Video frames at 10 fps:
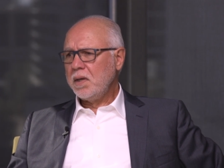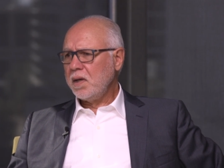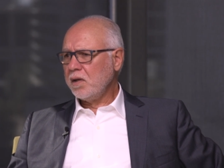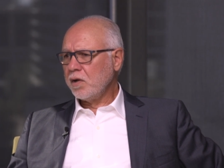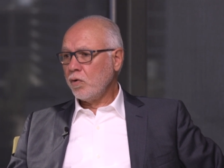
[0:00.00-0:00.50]

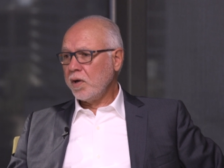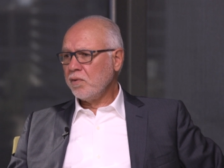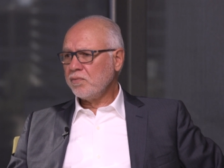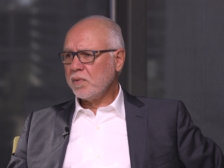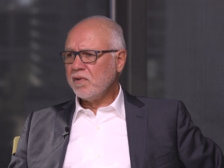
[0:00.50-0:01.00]
Eliot Corday
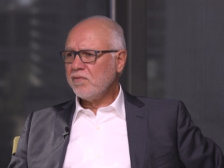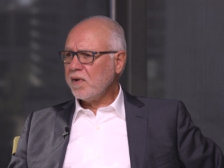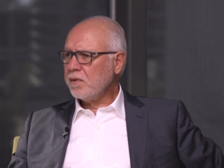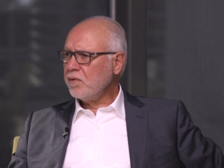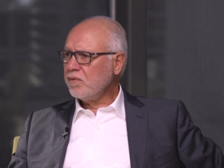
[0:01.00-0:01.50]
was one of the
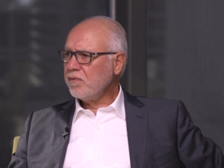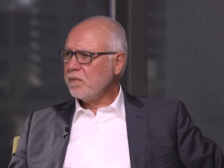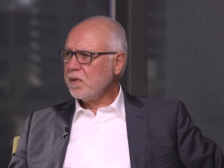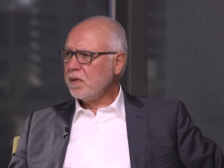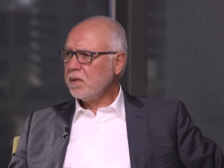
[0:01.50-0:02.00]
founders of
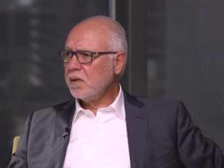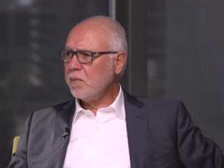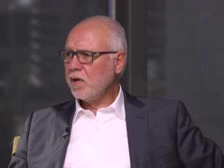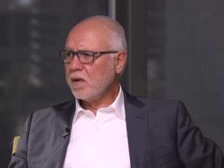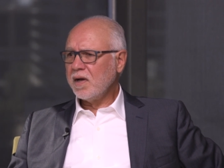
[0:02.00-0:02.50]
the
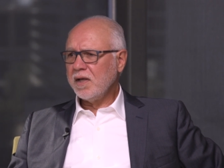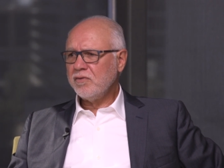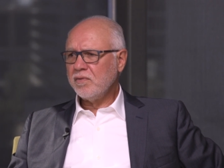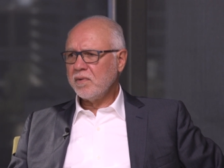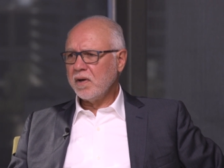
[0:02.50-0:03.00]
American
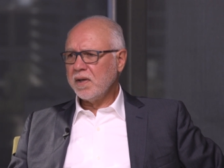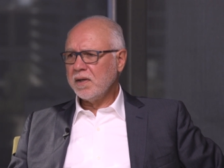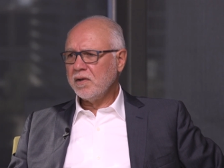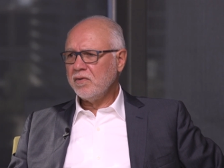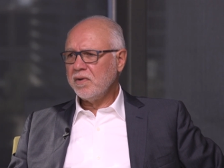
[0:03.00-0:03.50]
College of
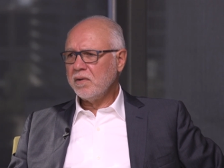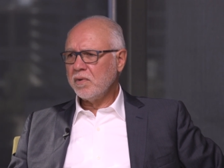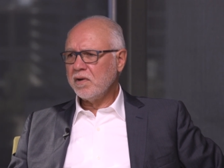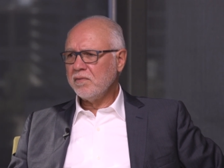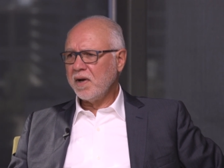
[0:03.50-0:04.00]
Cardiology and
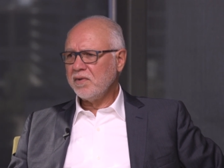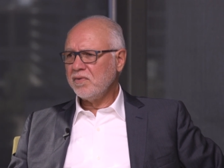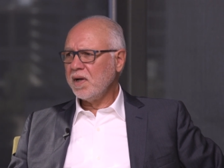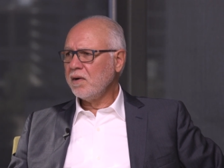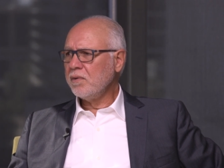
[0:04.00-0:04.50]
one of
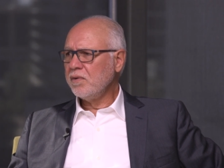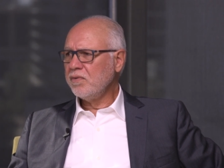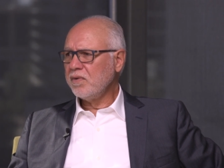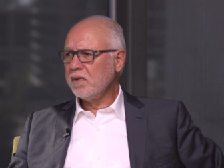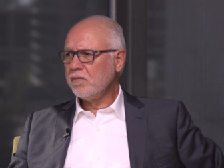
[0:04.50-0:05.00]

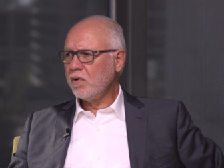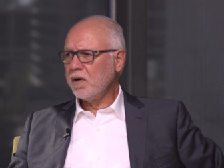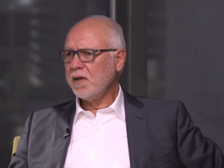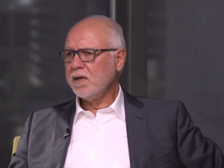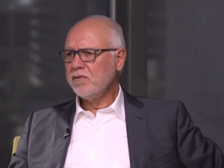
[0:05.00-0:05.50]
Eisenhower's uh,
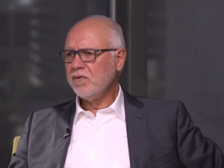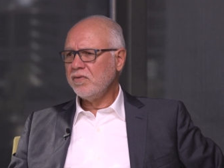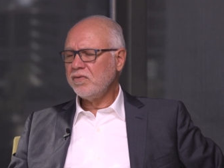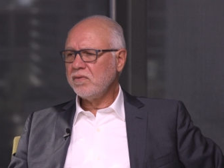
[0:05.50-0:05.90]
cardiologists.